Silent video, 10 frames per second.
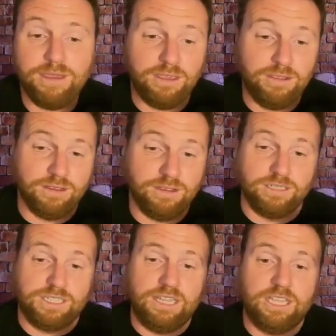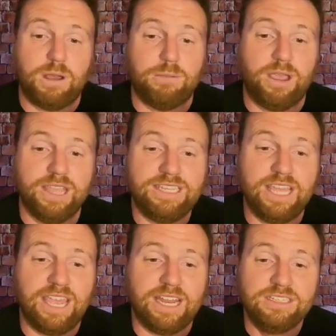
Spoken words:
You're seeing this probably on LinkedIn.